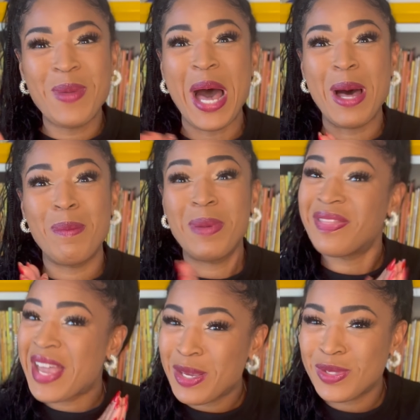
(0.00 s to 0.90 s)
Um, but
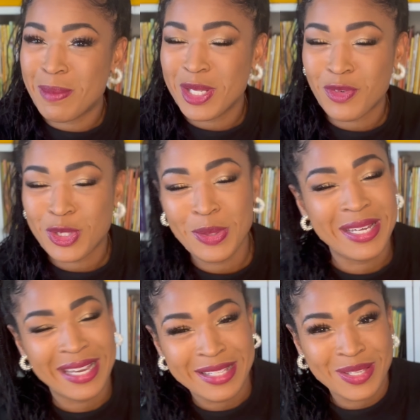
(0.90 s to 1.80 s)
thank you so much for tuning
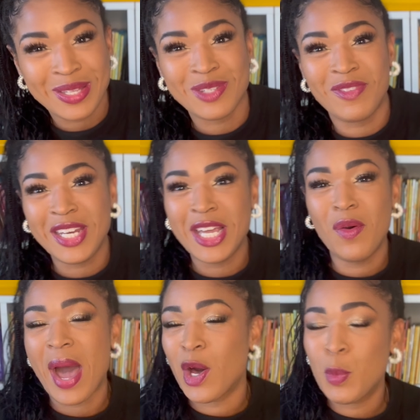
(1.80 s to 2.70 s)
into this video.
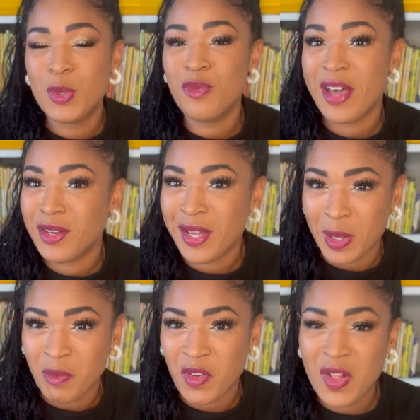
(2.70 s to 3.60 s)
I hope you found it
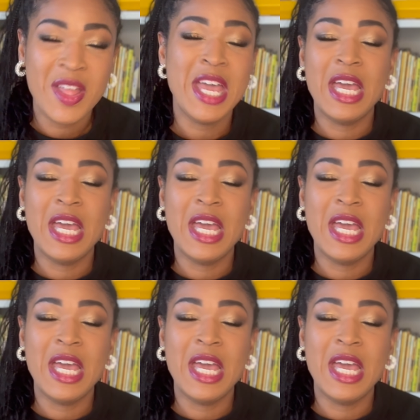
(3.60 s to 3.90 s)
helpful.